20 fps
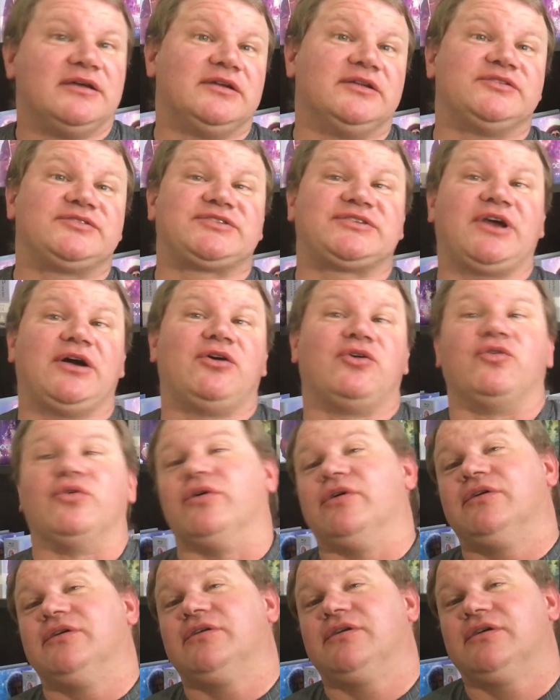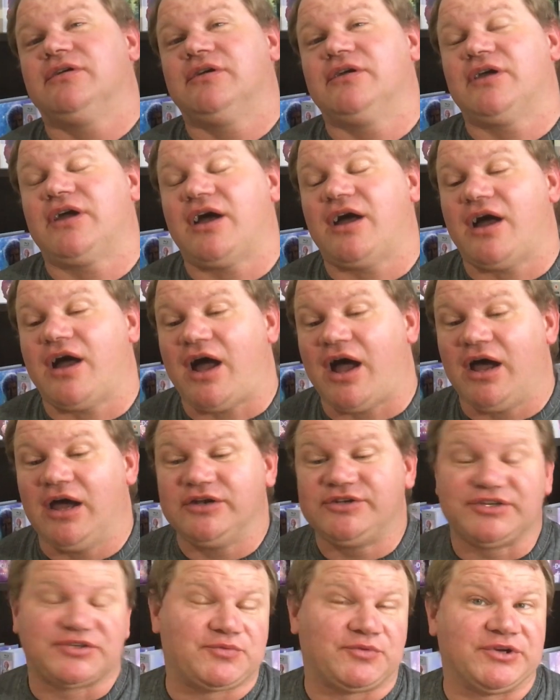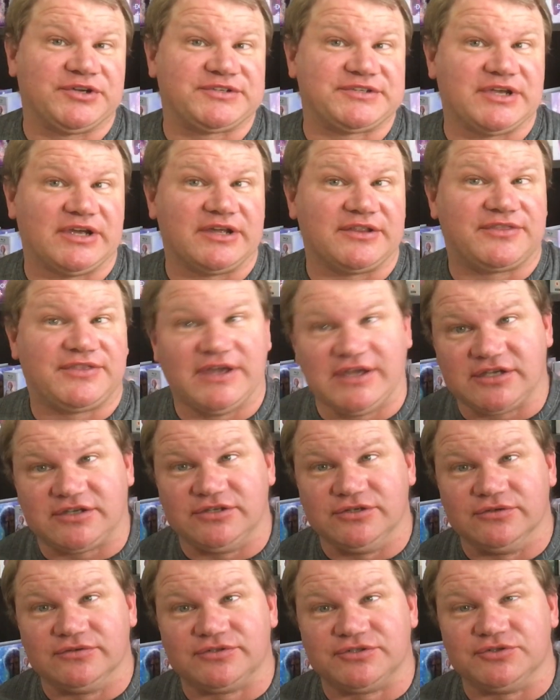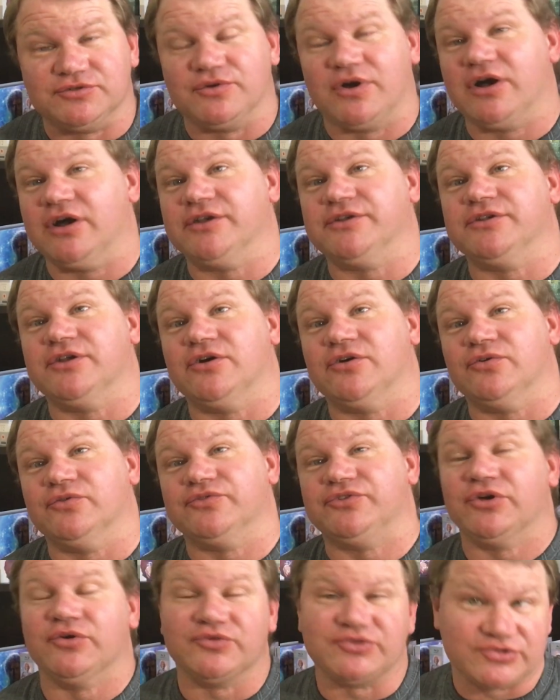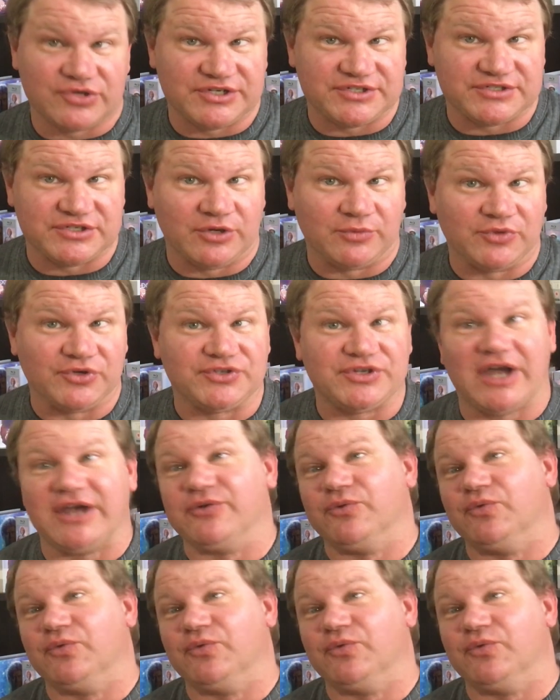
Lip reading: And so, I just want to say thank you to Unknown Don't Trust Numbers. I